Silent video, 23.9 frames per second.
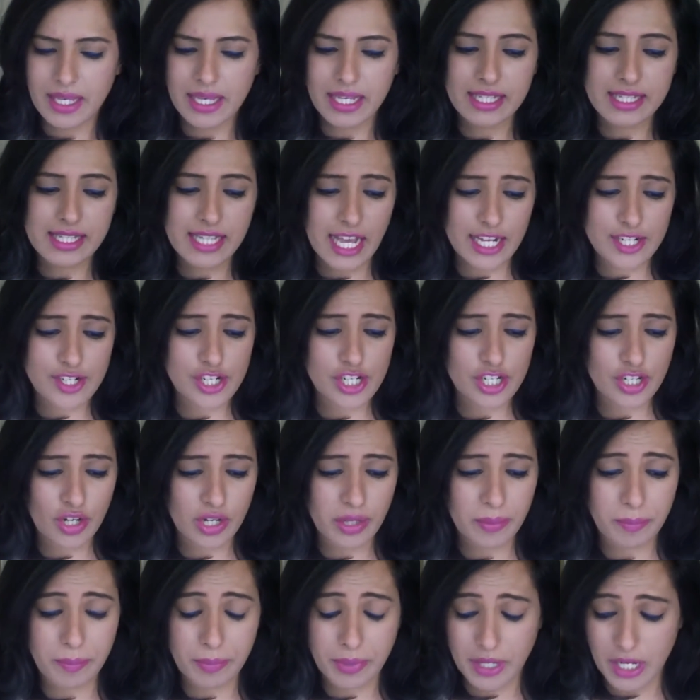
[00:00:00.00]
it's actually not
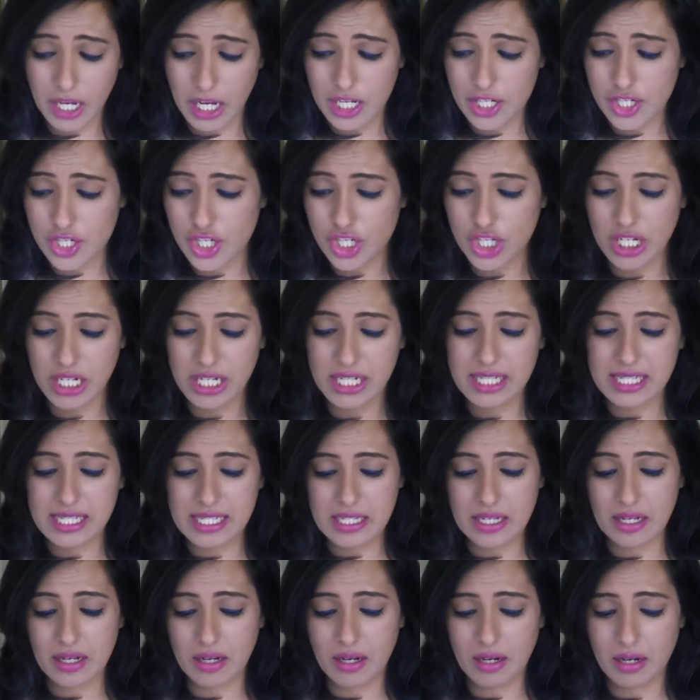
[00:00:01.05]
a blush. It's
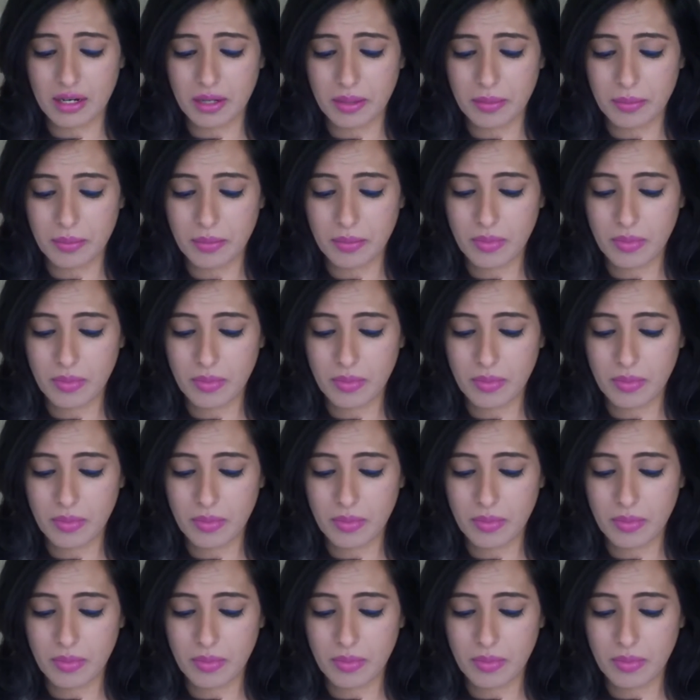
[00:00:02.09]
a